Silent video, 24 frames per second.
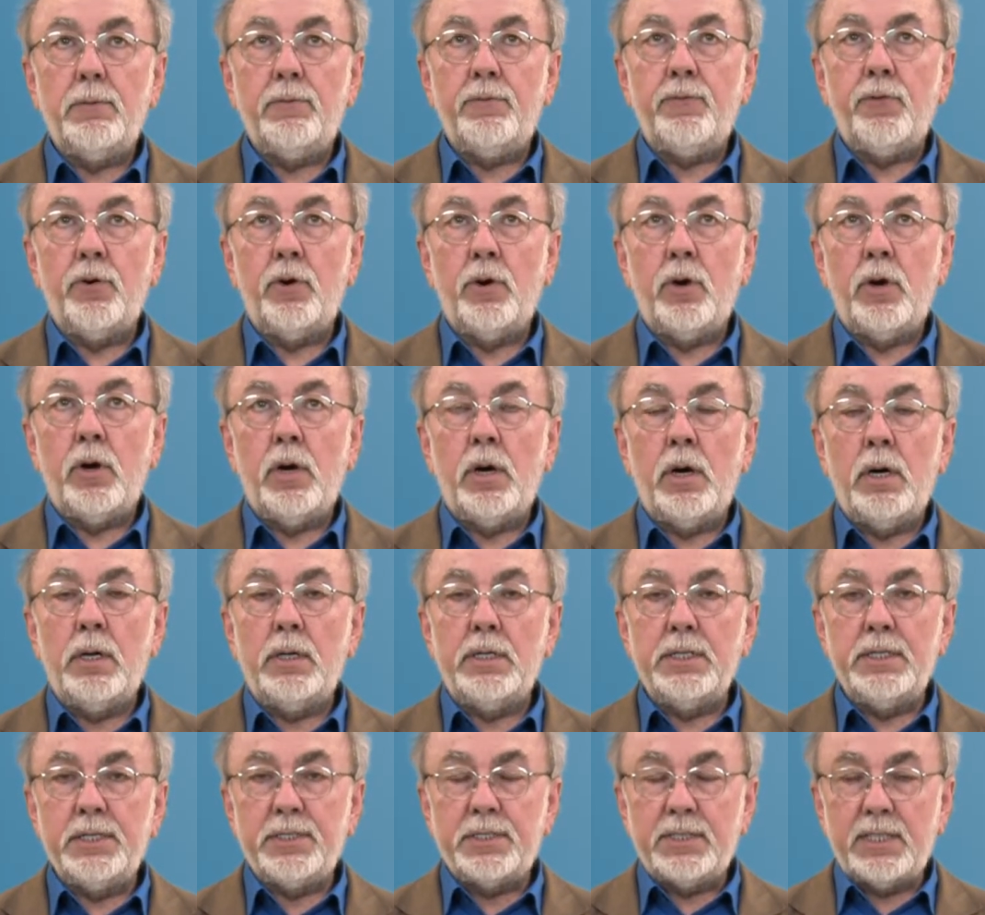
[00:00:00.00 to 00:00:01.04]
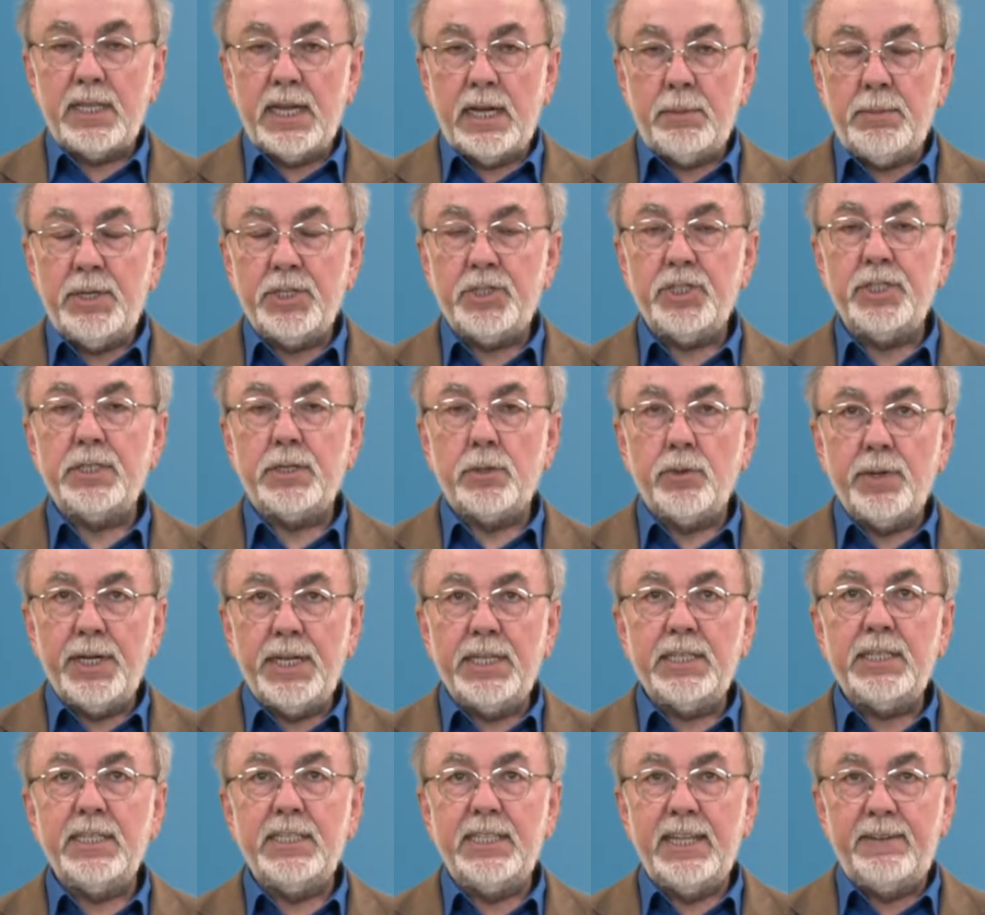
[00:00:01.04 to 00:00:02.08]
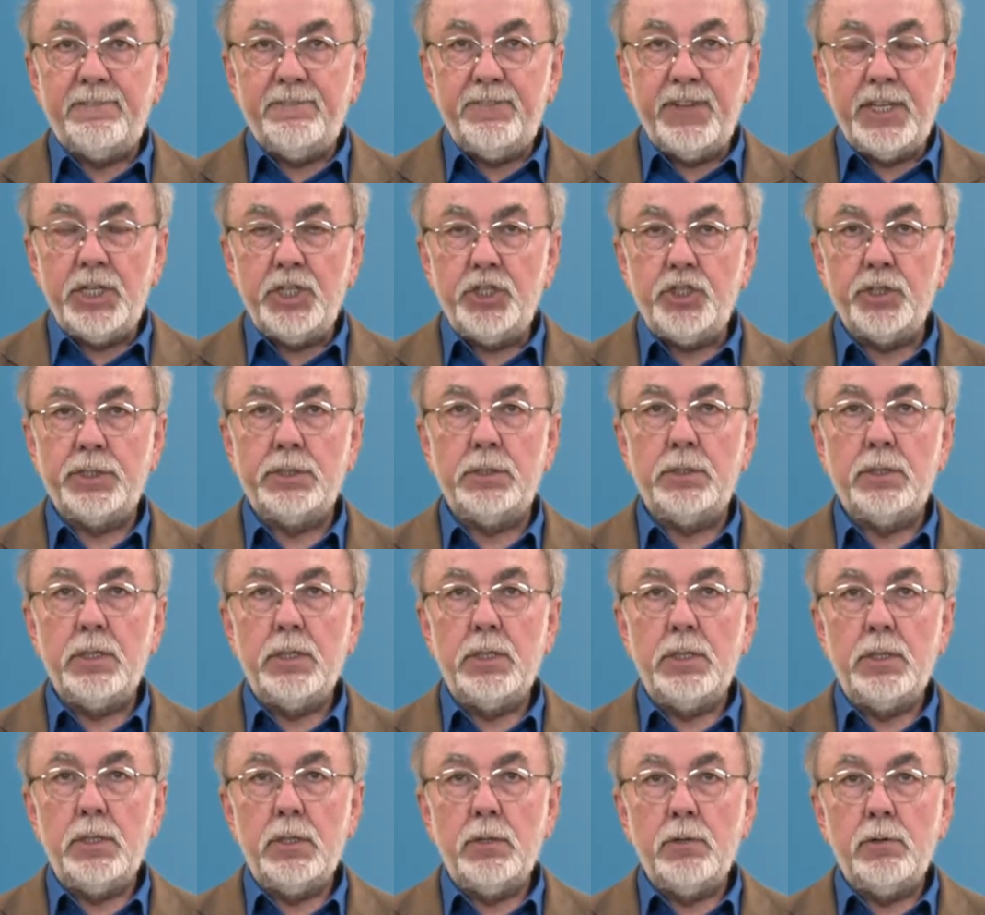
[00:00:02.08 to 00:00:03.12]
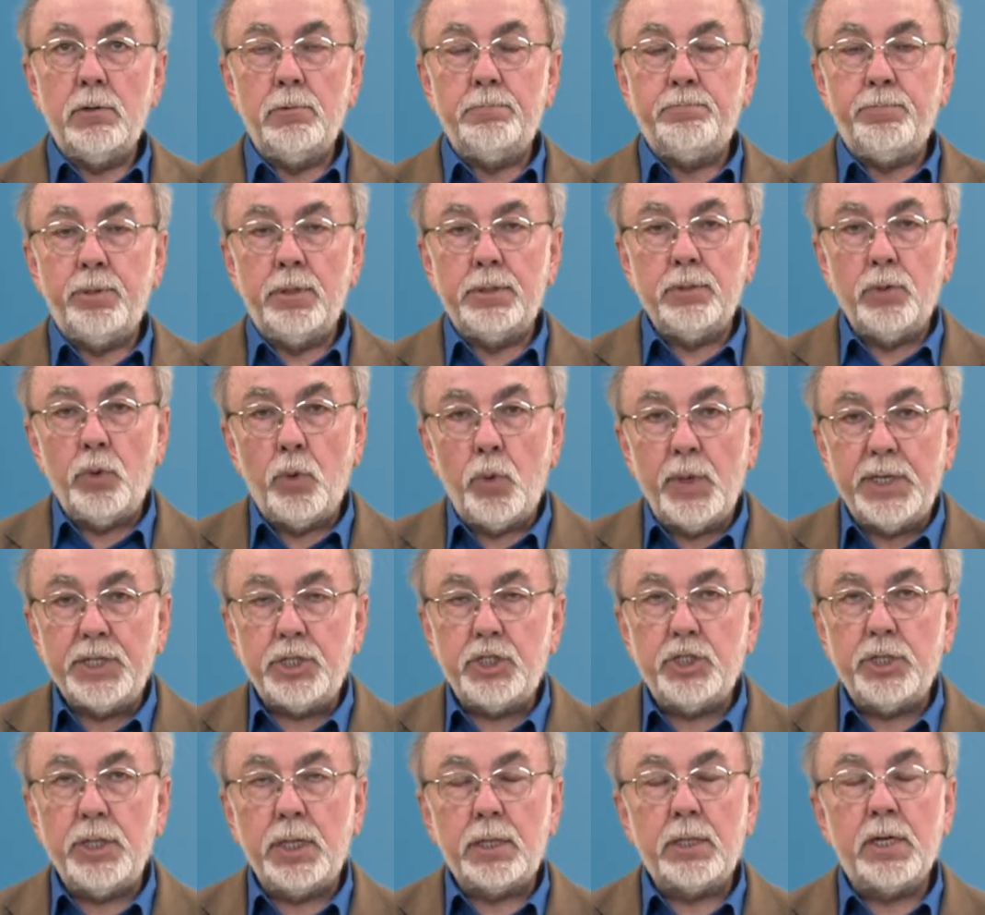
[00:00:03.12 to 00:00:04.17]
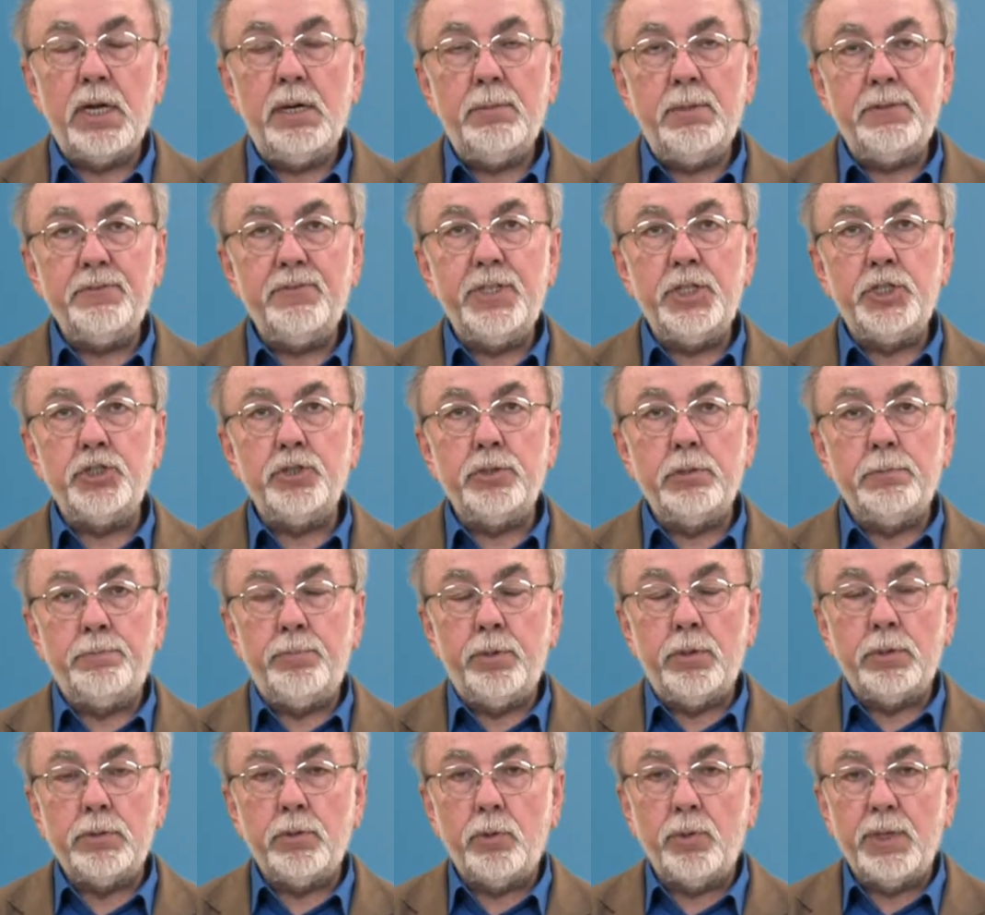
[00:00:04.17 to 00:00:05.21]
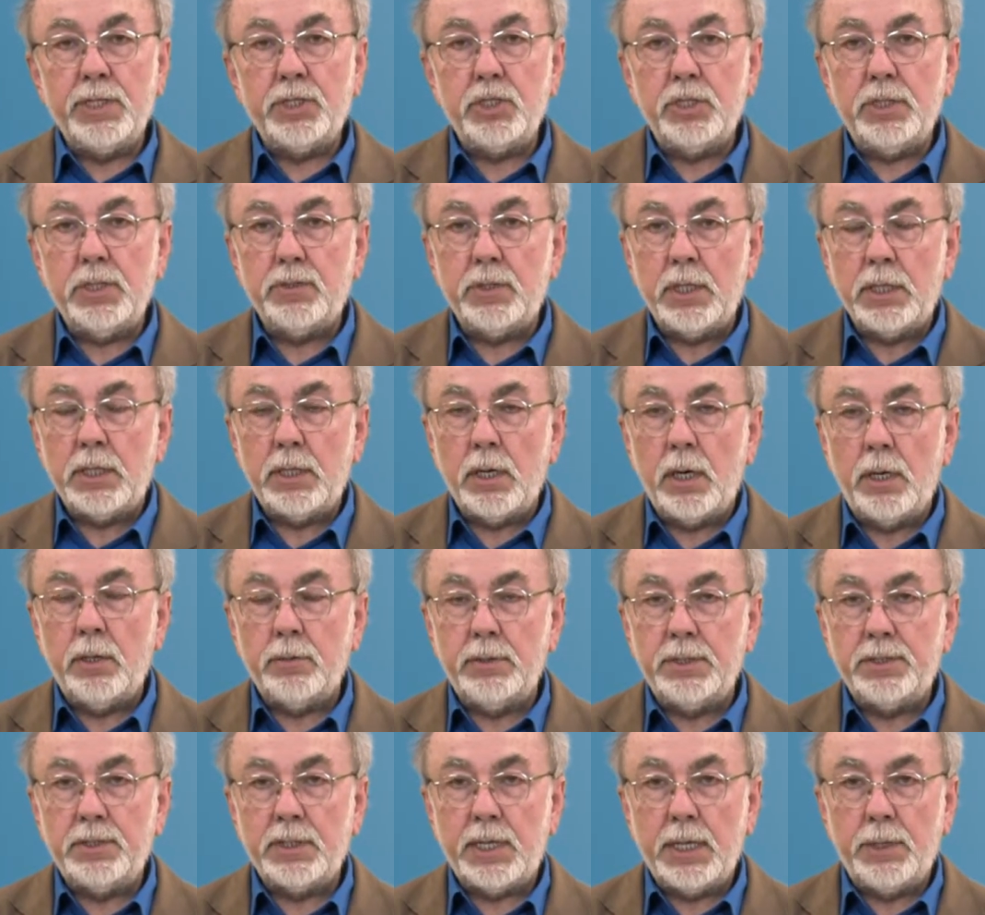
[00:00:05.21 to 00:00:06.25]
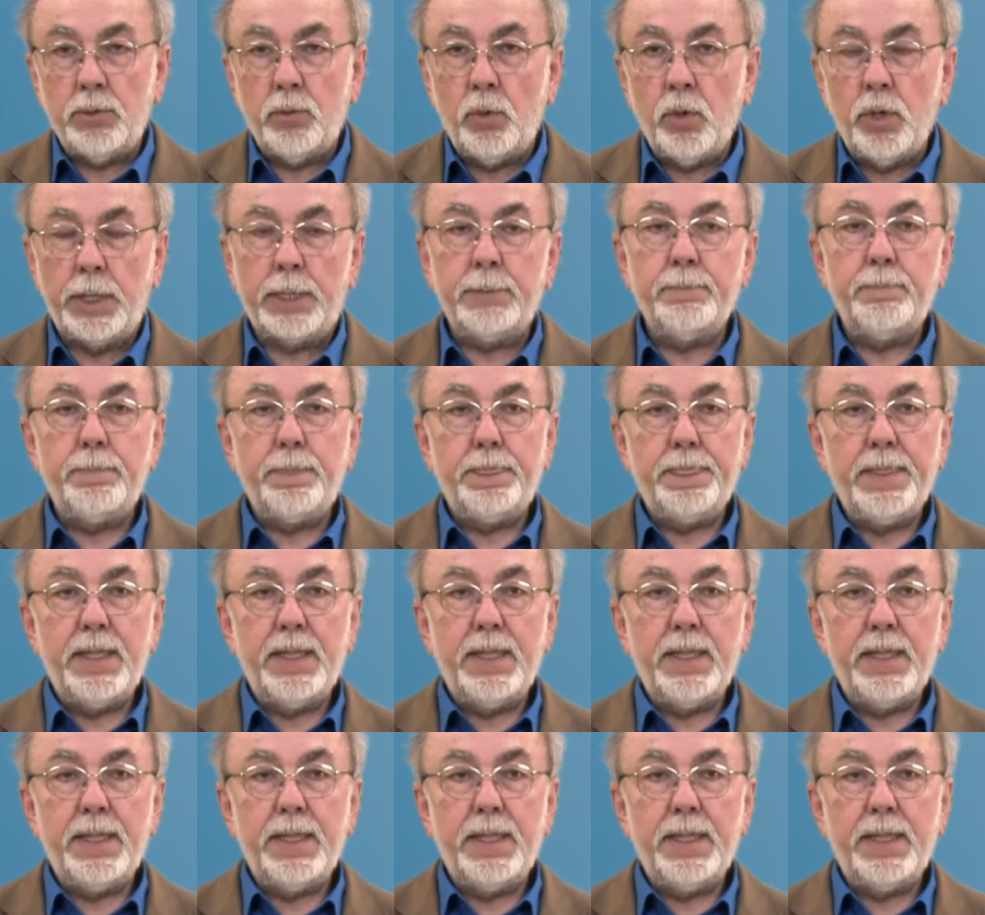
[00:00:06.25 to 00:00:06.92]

for establishing, creating a vision upon which, a common vision upon which the stakeholders can work.